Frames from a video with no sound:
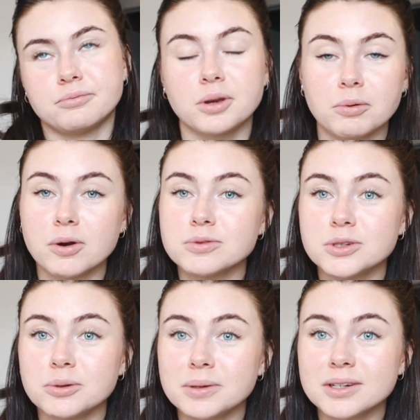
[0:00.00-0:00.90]
we won't
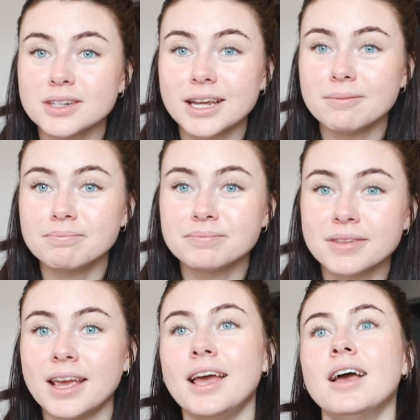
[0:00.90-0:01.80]
do a middle name.
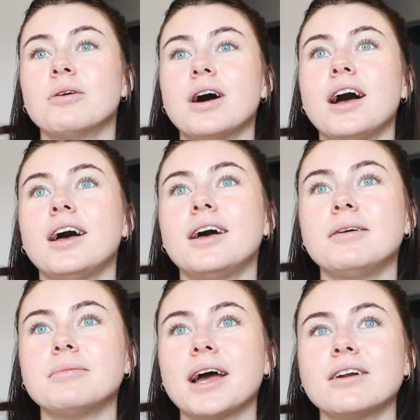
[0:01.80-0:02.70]

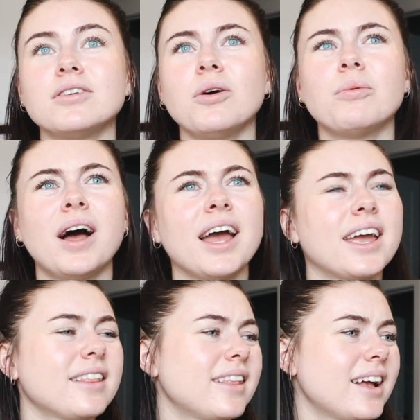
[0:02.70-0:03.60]
I don't know
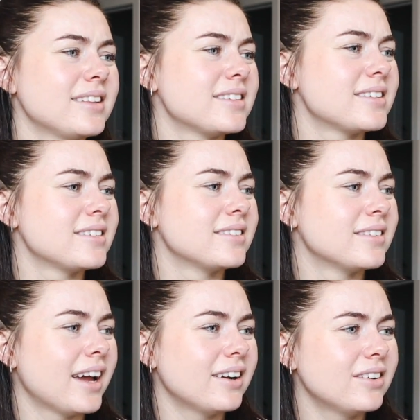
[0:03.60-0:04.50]
why that's,
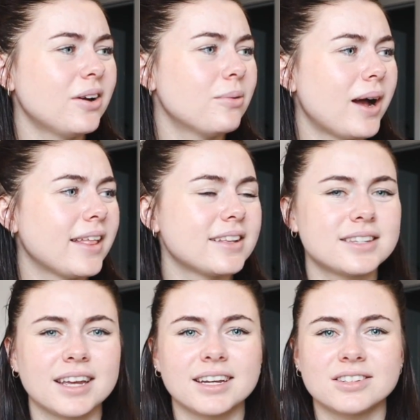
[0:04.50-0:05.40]

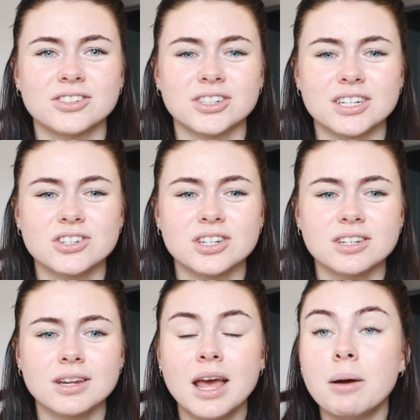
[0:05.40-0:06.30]
like a
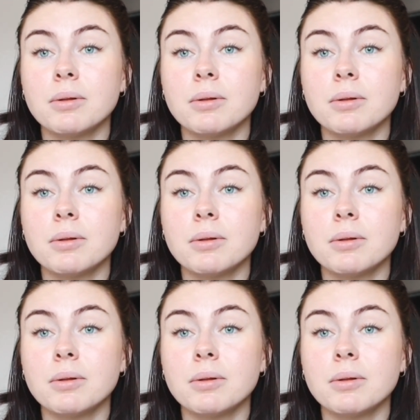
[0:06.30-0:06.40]
tradition.